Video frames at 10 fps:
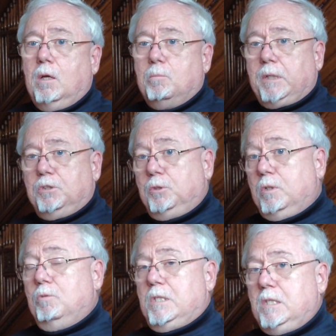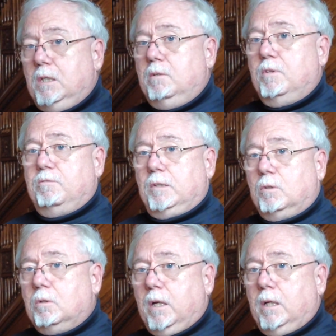because you can receive the
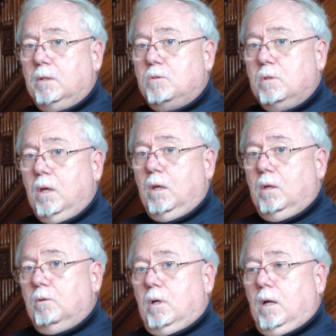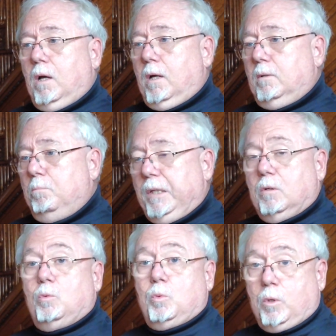federal credits, be
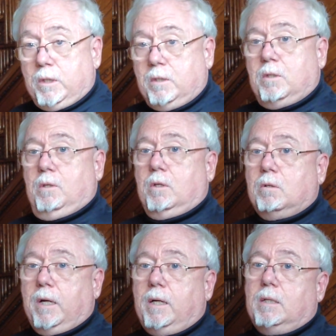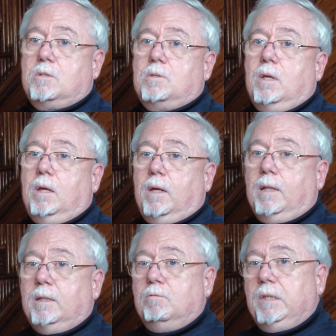awarded the credits,
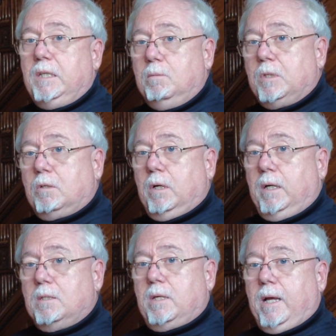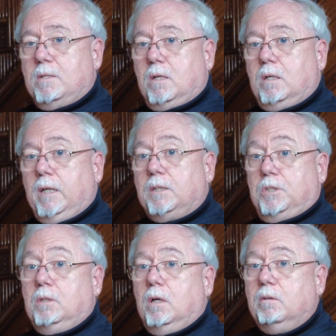and then redeem the credits as a
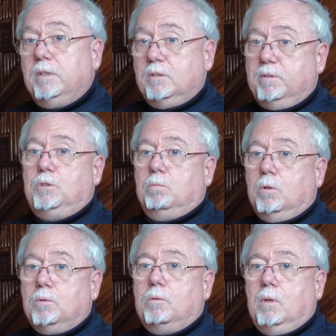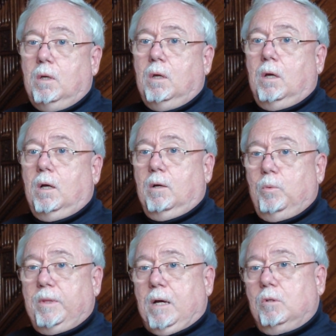collection of individuals
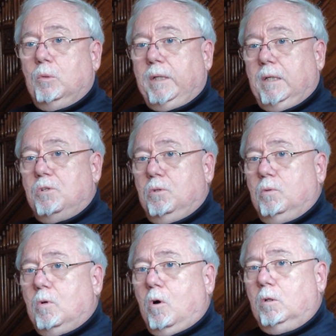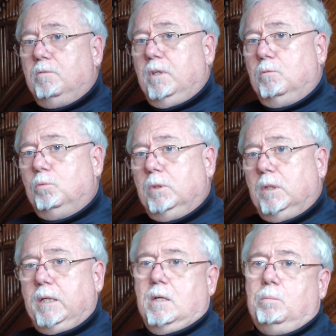without going into all of the
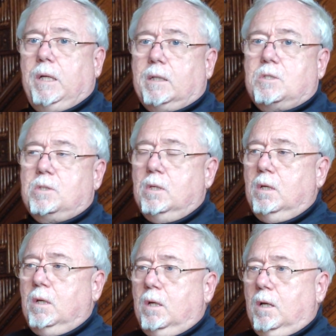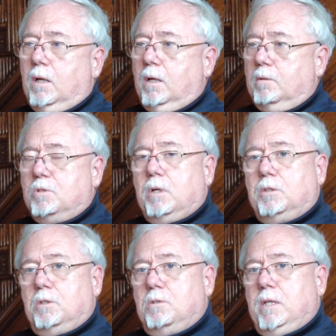really complex
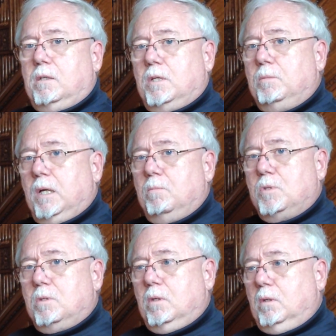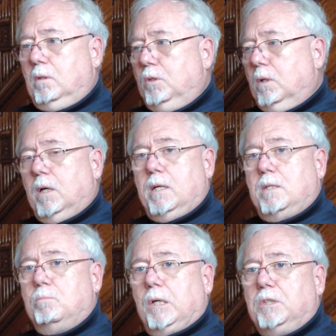structures that are sometimes utilized
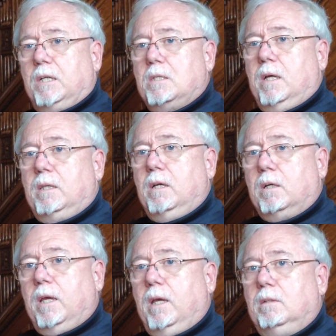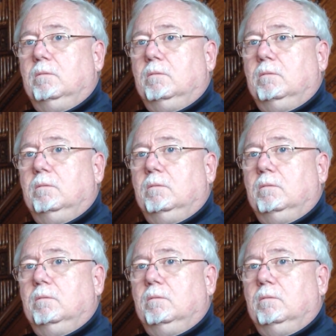in projects like the arcade.